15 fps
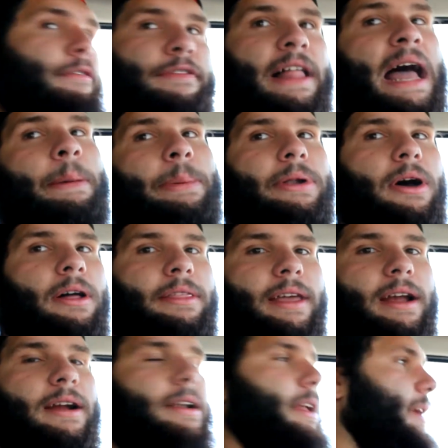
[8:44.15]
slap it on
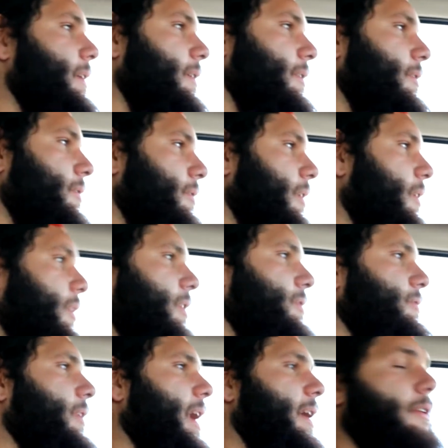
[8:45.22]
there and it flips
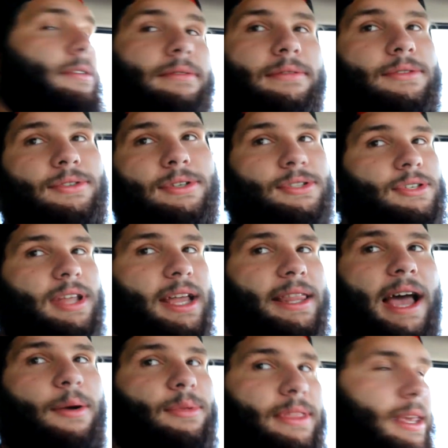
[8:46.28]
around. Just like
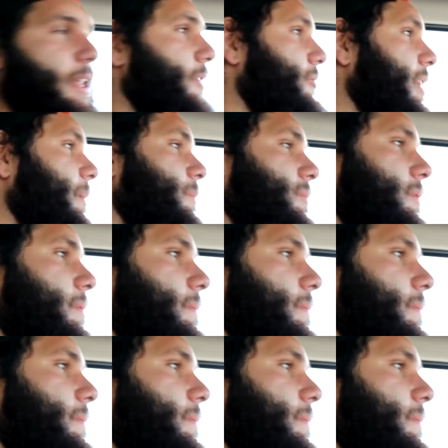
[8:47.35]
that with these grips.